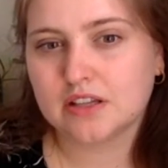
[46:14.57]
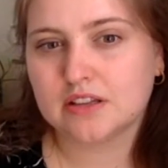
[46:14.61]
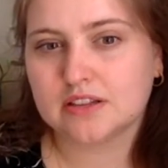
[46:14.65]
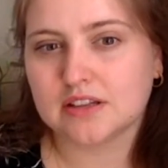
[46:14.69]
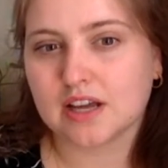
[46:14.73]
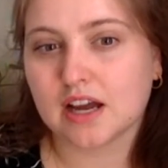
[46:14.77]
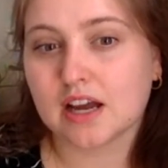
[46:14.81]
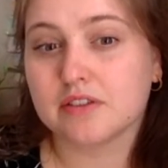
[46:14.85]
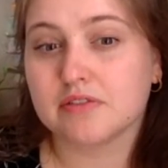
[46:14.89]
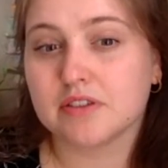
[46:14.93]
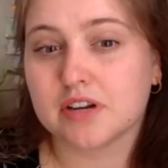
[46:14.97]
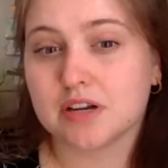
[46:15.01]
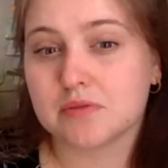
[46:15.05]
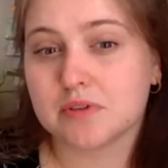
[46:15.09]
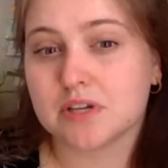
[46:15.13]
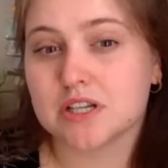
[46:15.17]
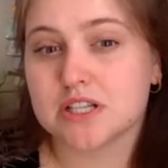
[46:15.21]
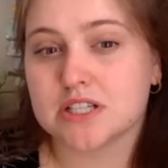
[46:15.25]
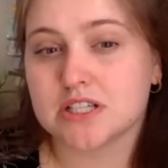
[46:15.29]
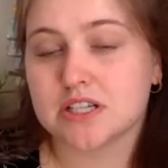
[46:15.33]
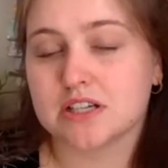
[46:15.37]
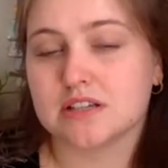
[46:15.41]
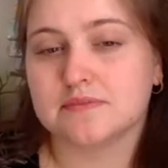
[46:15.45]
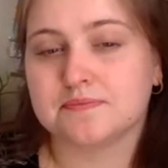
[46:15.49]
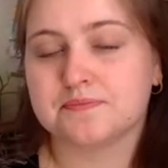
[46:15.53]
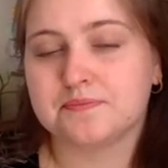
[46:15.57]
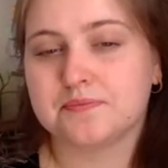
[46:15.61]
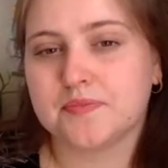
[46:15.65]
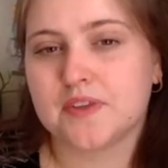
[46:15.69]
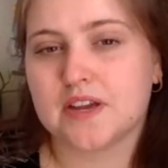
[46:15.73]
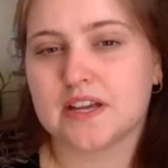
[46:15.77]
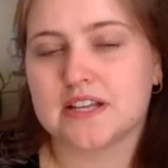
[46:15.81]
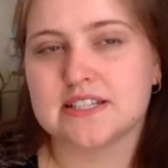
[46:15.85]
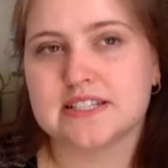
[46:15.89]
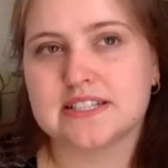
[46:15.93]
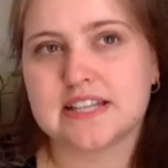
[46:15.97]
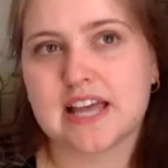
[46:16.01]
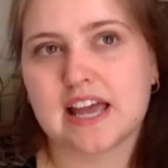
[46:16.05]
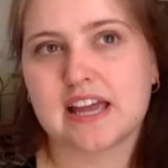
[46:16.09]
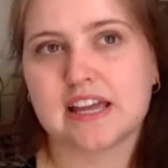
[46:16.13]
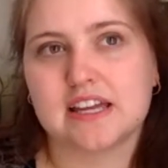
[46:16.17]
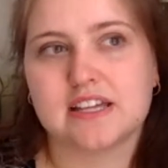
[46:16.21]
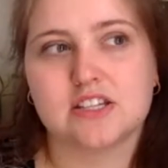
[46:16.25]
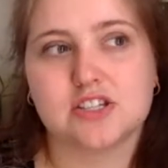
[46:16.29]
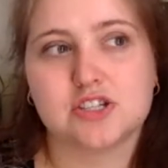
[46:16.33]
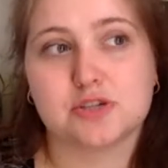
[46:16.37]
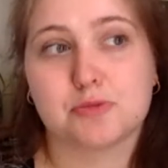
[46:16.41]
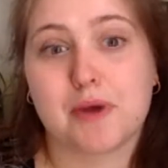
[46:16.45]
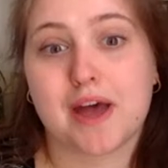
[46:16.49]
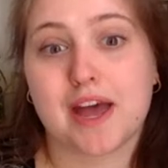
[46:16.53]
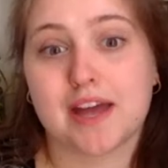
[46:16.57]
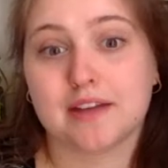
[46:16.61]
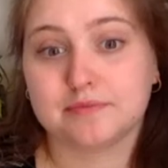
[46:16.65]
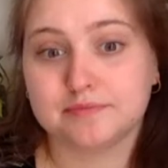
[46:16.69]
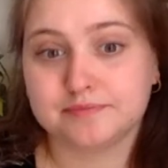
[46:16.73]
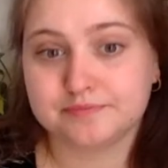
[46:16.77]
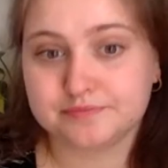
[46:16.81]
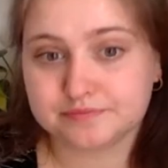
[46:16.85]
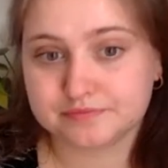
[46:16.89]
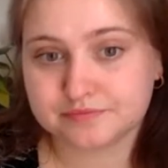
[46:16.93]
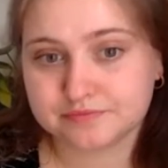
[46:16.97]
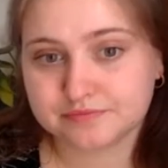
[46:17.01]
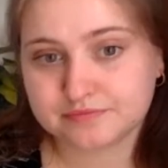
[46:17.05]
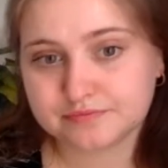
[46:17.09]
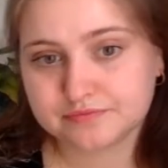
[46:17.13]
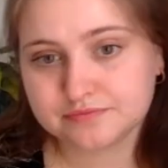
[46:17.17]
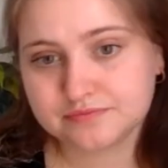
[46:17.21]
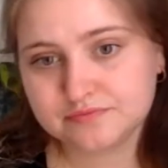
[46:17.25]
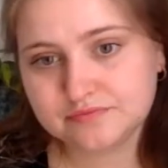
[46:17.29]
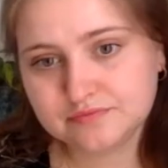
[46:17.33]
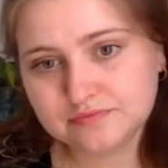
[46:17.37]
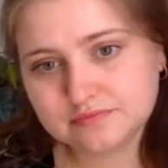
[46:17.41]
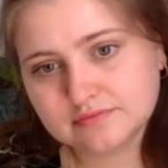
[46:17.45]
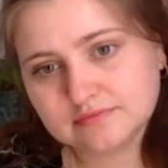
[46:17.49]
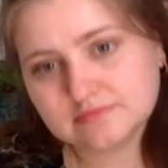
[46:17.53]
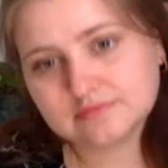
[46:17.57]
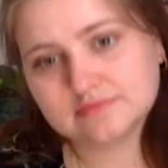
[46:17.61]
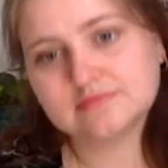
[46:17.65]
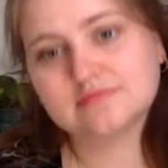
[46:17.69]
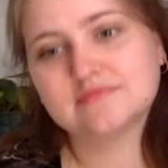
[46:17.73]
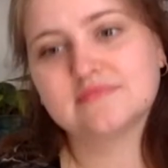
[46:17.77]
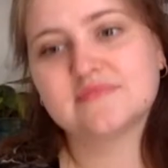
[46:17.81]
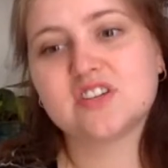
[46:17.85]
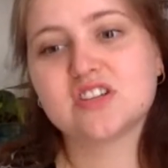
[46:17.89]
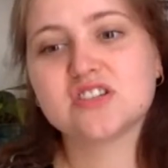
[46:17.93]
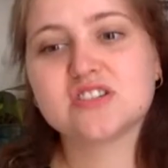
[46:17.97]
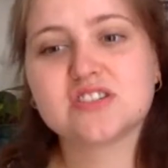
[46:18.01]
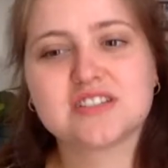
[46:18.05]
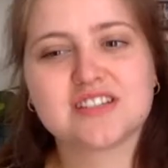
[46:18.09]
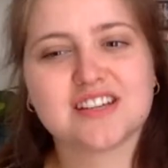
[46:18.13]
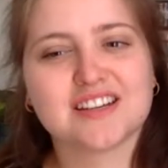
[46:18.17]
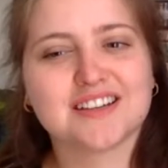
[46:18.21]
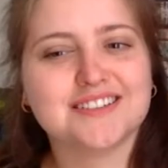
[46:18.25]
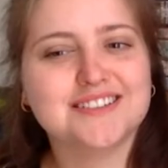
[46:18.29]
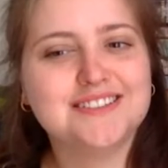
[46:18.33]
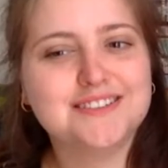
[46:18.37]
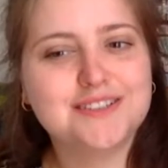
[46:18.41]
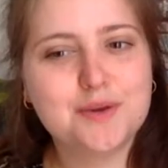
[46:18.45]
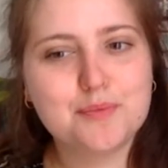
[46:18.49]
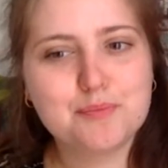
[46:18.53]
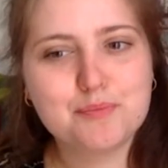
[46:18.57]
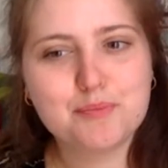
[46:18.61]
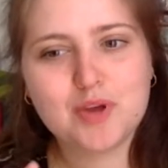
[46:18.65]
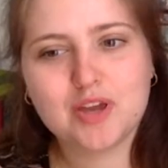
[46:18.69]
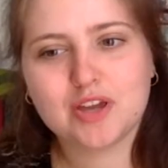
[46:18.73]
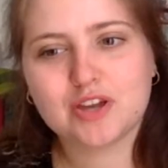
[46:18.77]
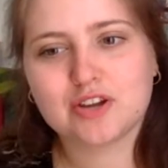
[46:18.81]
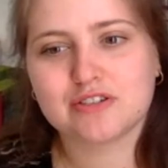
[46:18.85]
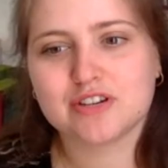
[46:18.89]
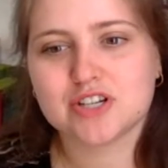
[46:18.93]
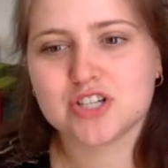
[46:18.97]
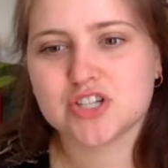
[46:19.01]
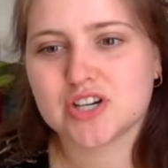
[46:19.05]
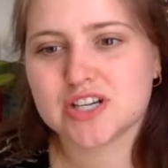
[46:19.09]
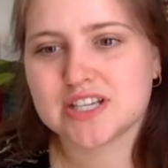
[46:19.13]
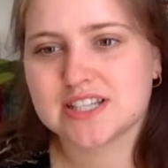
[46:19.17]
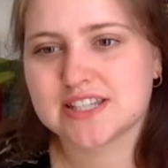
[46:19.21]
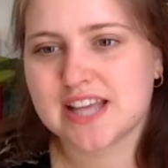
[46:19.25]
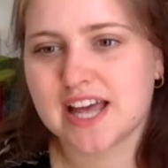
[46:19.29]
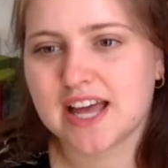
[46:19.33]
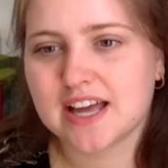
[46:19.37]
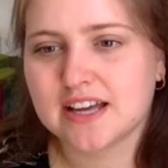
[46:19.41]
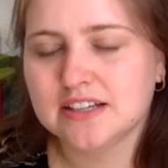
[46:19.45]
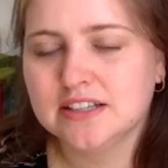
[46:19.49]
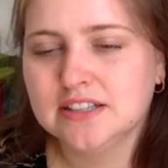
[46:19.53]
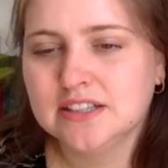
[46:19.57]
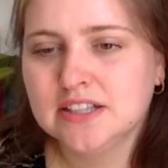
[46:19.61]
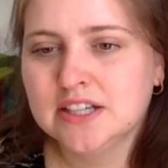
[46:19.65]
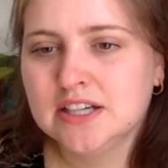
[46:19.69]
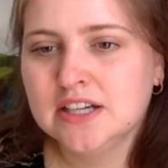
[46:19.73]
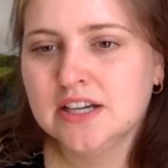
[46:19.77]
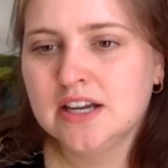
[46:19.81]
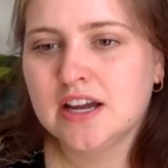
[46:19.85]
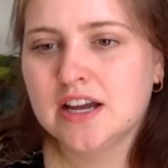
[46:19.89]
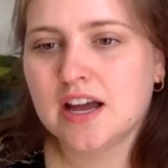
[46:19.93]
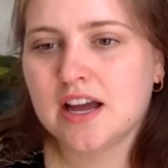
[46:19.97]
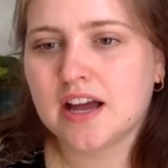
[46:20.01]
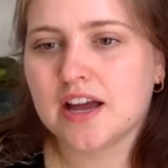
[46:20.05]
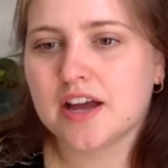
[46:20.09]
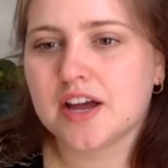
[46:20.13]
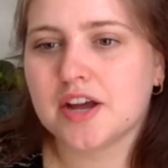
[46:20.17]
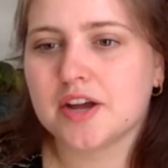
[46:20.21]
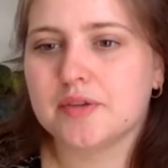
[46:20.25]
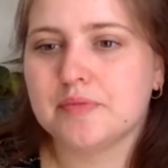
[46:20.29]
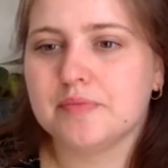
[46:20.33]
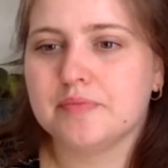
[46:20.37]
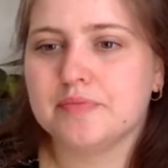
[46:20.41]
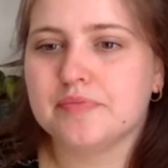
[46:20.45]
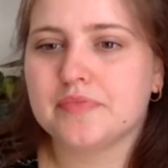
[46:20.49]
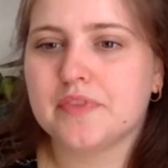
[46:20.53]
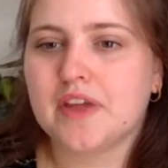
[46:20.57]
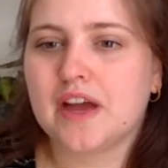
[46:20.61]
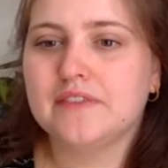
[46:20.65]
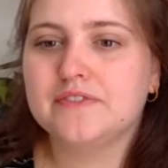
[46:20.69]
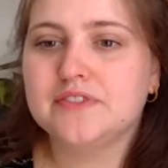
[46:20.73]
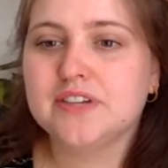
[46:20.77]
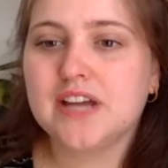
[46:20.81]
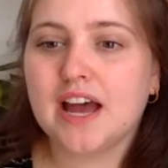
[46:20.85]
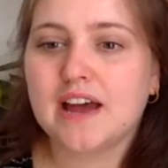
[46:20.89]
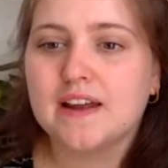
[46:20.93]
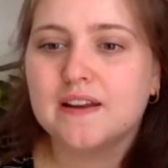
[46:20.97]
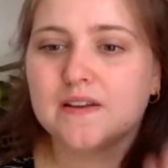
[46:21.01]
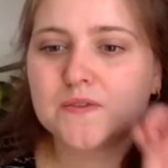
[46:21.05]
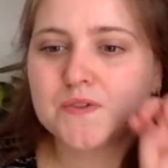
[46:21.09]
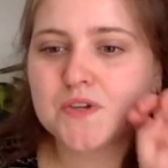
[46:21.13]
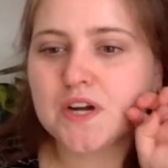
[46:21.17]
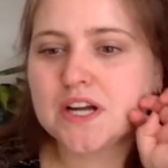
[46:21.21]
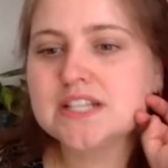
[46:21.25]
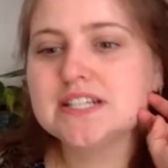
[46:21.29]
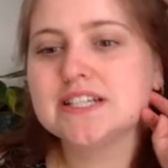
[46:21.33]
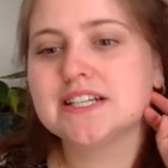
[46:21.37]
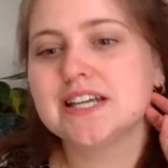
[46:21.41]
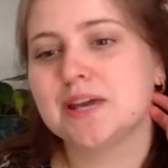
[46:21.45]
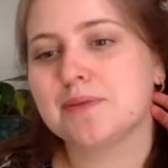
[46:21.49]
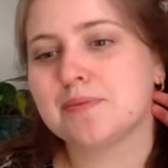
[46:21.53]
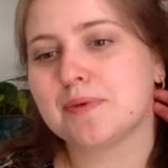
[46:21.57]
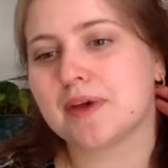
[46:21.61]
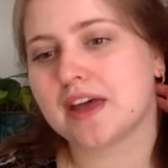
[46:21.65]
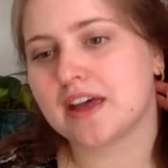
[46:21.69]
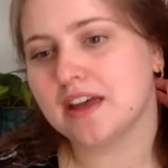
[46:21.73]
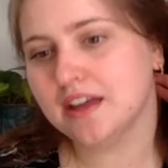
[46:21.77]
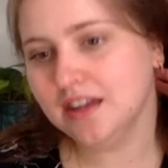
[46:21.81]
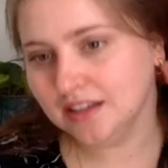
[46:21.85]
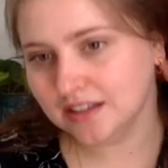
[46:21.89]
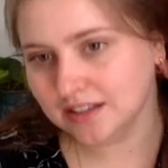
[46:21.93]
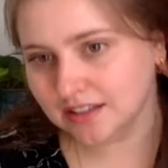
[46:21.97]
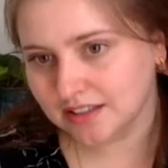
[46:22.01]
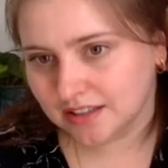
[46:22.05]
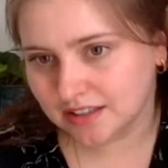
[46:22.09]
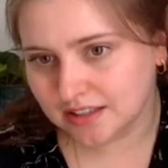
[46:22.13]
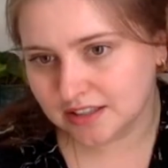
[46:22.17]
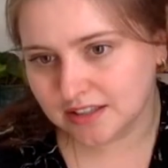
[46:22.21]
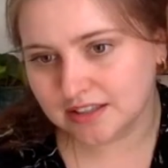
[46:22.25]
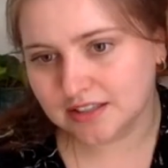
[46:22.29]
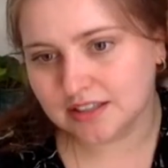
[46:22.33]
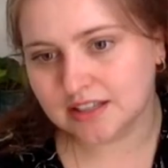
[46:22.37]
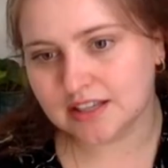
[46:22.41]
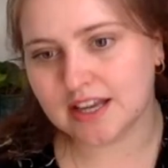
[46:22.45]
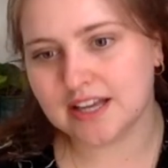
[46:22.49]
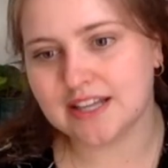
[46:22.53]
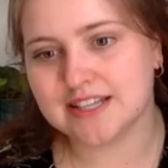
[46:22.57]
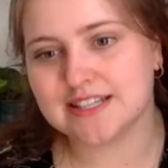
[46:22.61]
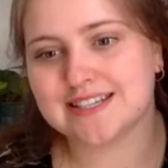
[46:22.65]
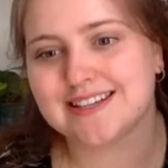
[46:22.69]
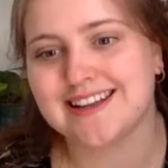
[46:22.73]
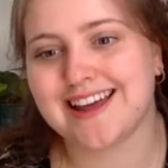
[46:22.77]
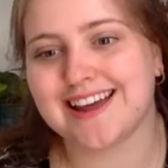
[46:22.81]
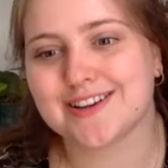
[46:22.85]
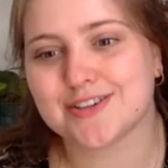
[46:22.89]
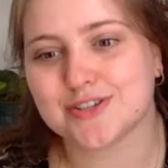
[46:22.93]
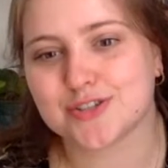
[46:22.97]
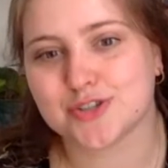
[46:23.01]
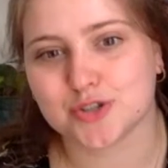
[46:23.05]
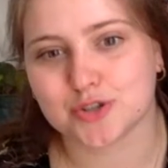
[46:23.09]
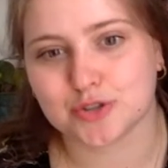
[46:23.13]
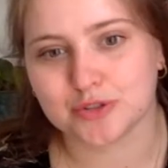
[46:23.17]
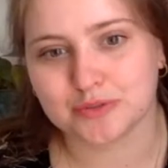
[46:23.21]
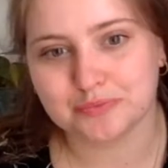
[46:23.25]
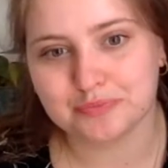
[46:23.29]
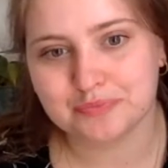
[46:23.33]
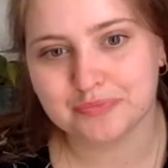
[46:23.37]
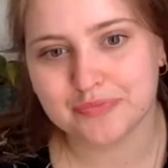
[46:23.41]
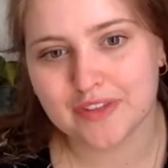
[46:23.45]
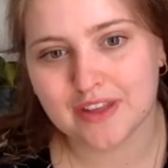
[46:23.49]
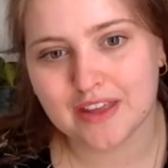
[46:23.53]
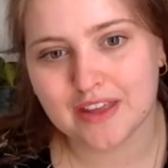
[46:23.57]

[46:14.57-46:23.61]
that I really want to do that is set in Japan, just to pique your interest there. And I've tried to keep it international